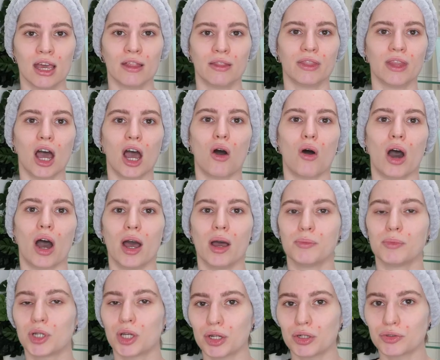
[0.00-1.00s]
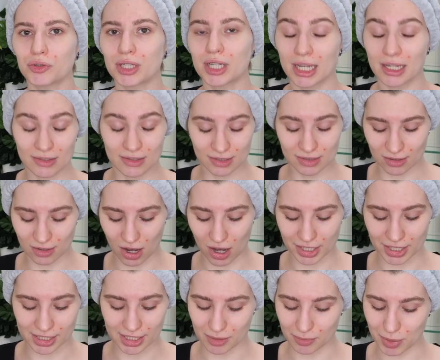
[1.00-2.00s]
Now, I'm going to get
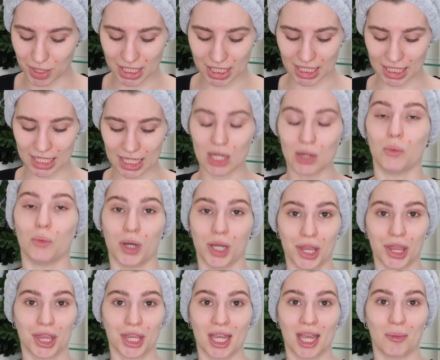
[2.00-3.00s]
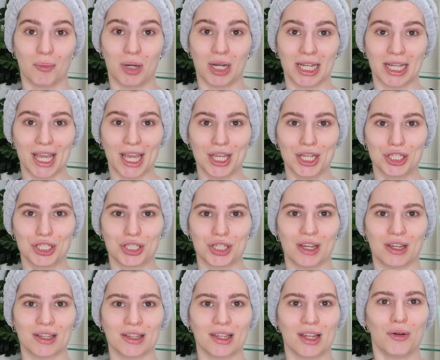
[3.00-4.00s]
started immediately with the application.